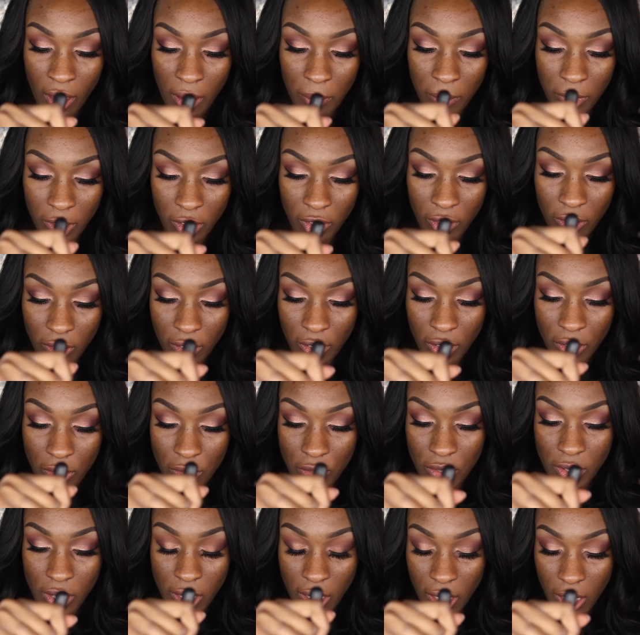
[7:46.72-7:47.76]
I'm literally
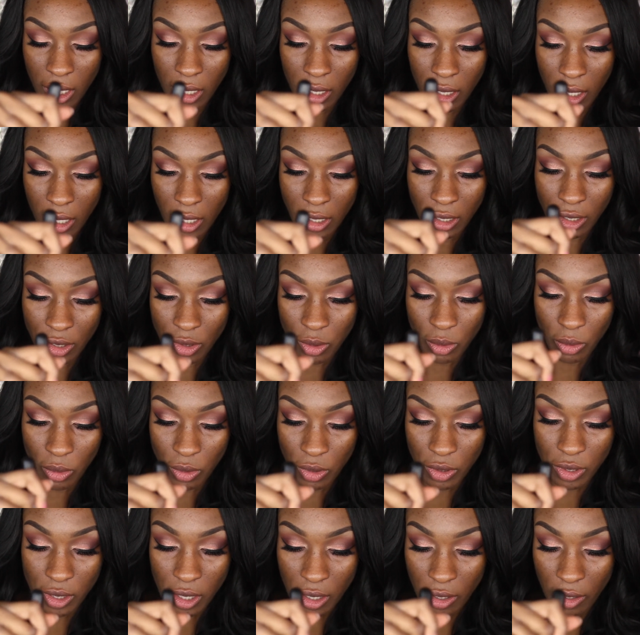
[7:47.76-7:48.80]
using any
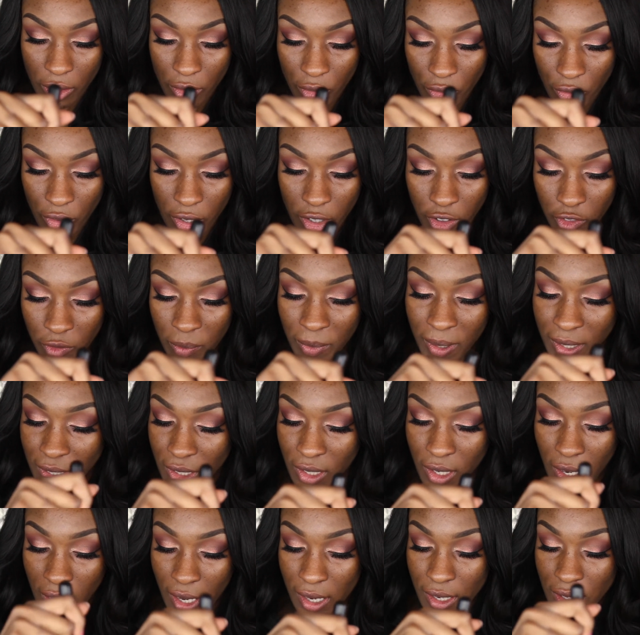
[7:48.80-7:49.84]
tools that are in front of me
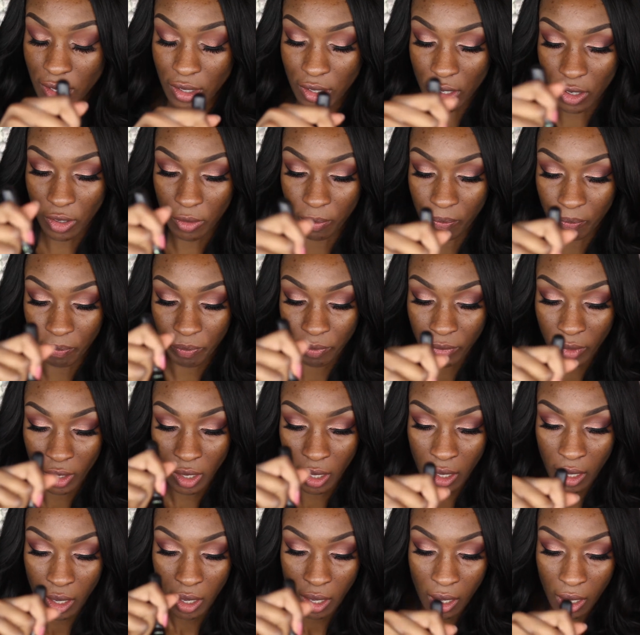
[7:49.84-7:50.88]
today, so
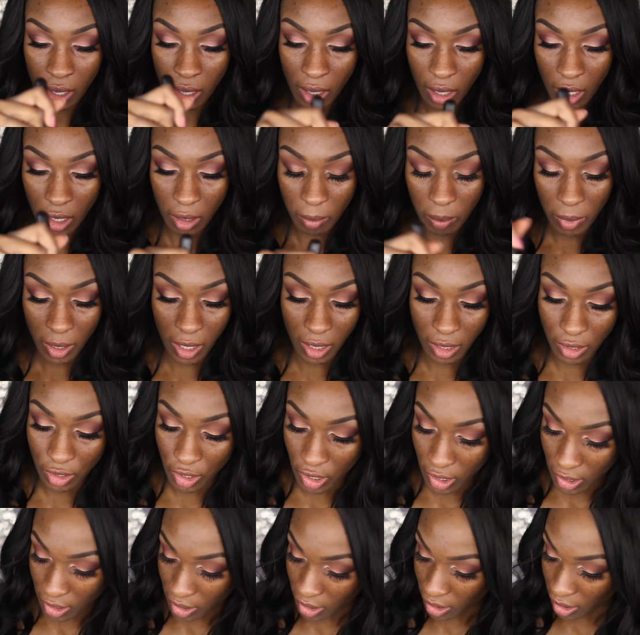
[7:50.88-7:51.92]
I
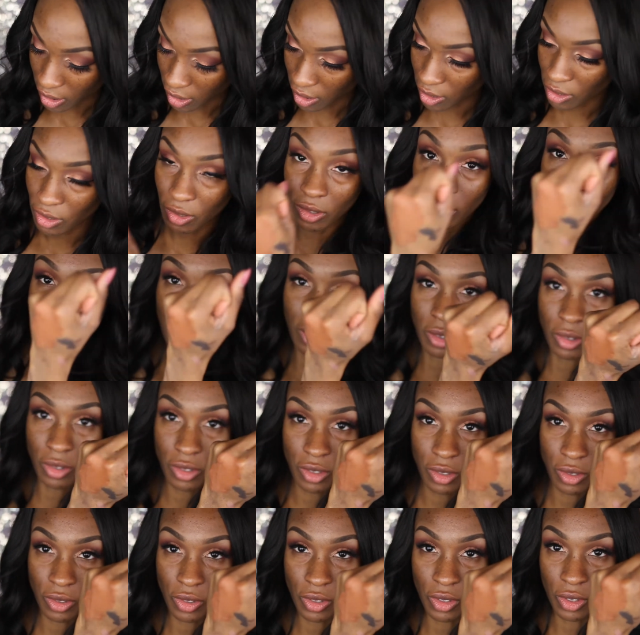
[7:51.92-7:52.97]
apologize. And it's still a little
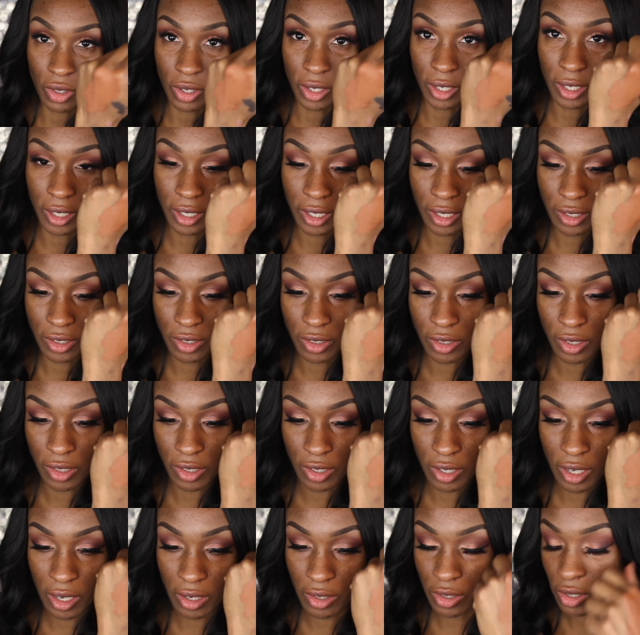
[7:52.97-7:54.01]
too dark, as you can
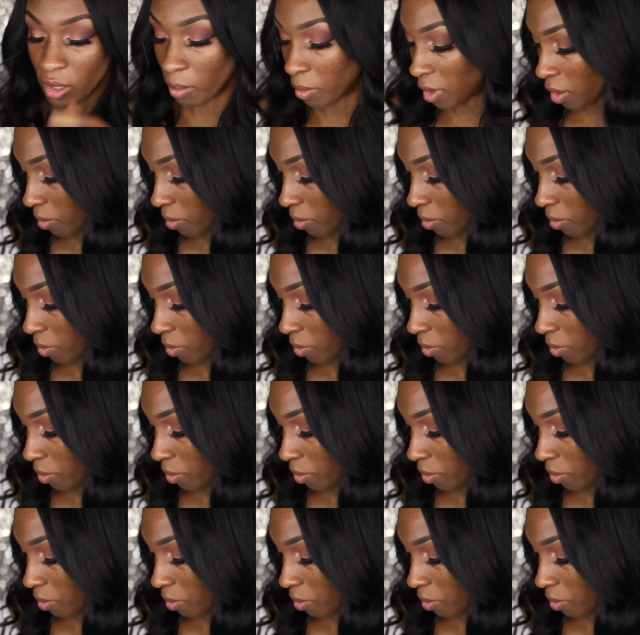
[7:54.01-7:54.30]
tell, so I'm